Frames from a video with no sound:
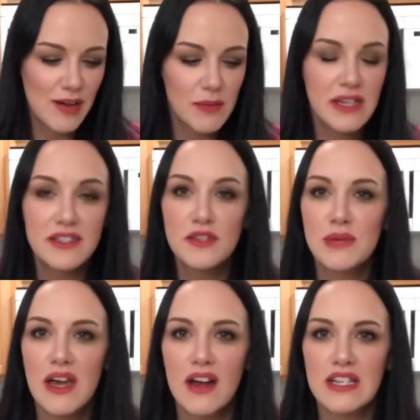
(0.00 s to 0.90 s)
To be
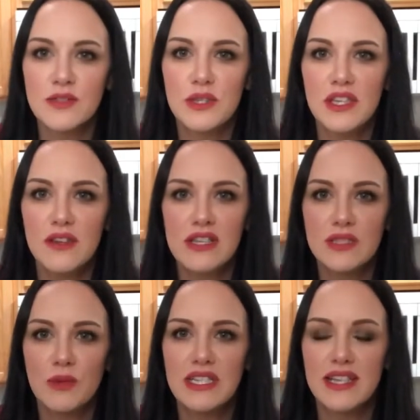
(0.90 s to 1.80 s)
honest with you, this
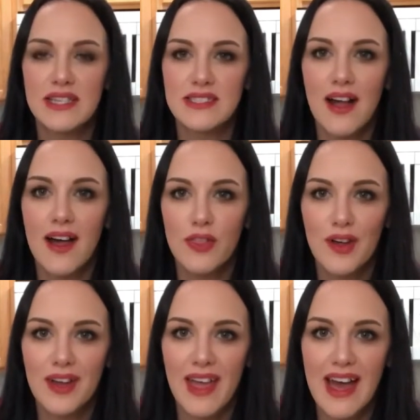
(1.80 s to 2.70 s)
one does not look
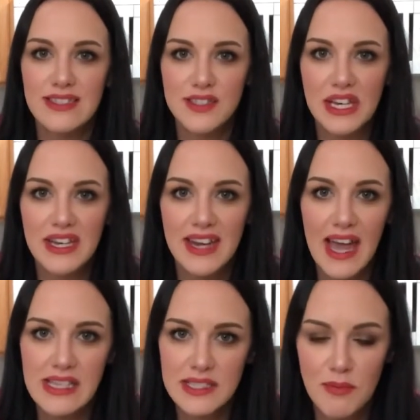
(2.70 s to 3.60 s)
as good
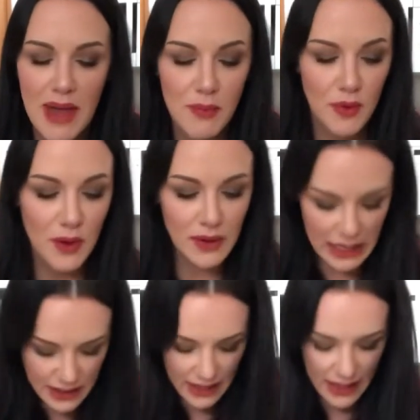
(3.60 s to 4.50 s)
as the pepperoni
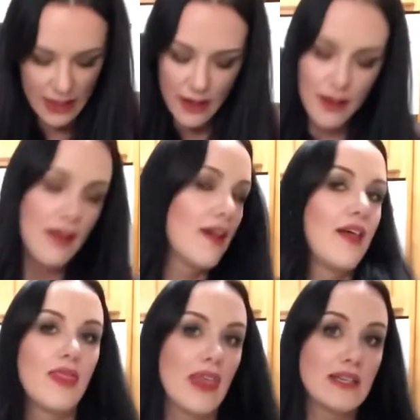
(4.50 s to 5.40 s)
did.
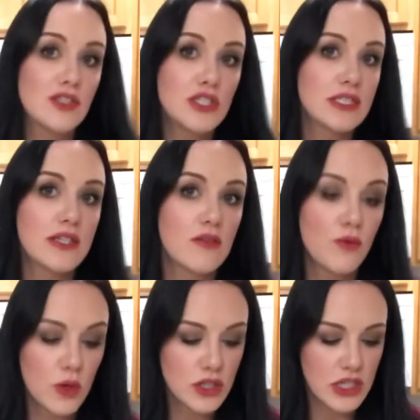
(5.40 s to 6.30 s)
That's just
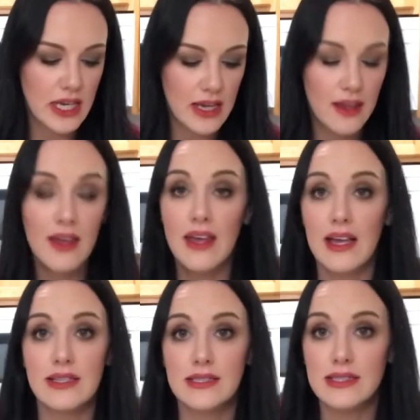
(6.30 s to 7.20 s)
unfortunate.
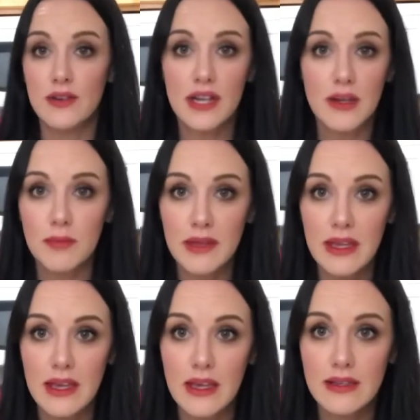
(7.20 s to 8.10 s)
It's still gonna
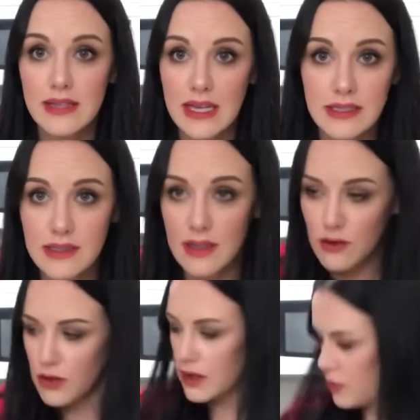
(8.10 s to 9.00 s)
taste
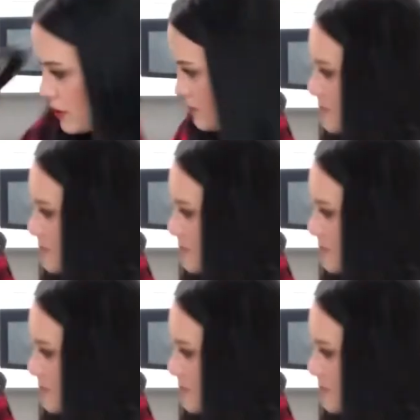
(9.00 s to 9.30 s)
incredible.